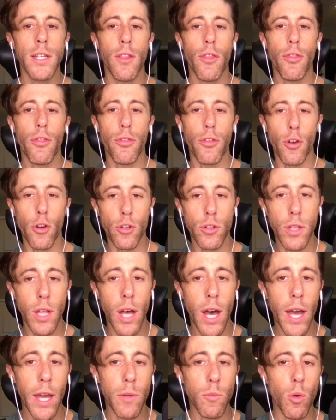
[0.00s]
Third
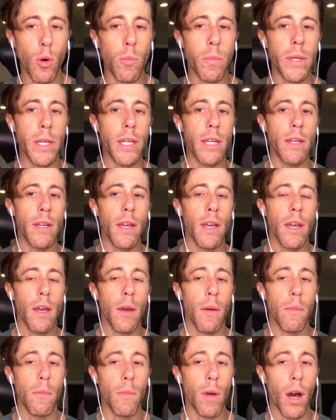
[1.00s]
line will be
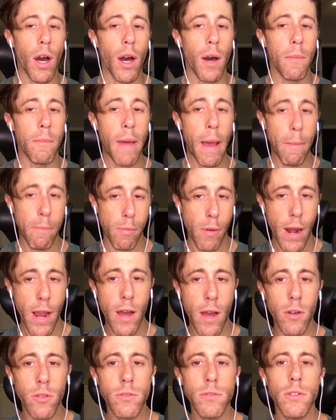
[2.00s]
Matt
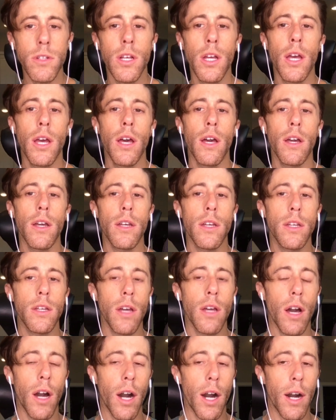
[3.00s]
Brown,
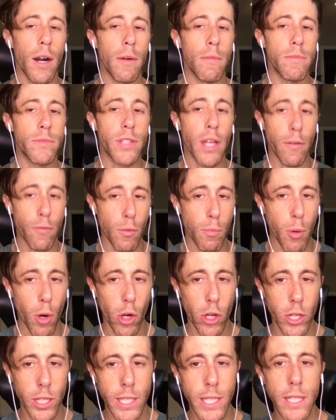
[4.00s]
Denver
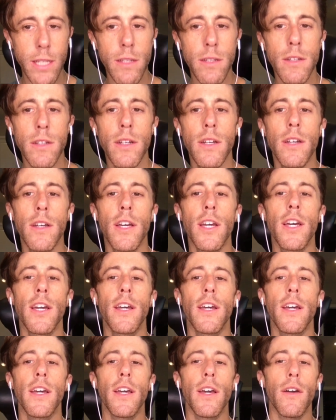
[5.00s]
Barkey,
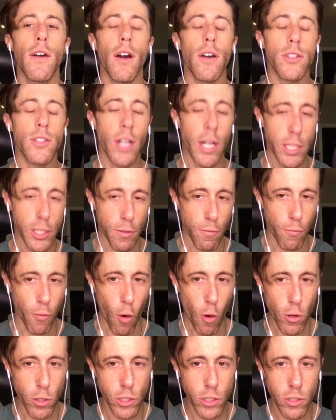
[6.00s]
Tyson
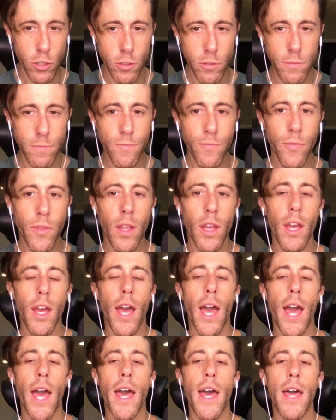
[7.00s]
Forrester.
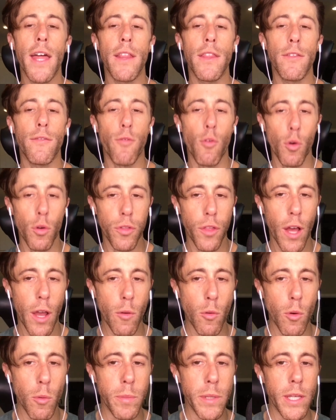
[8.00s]
And the fourth line
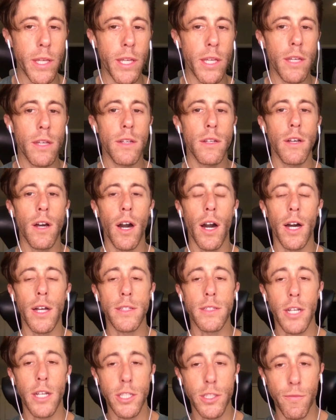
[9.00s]
will be
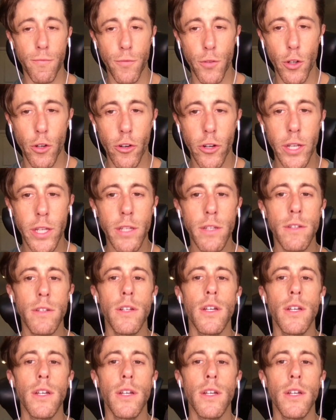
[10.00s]
Tyson Fury,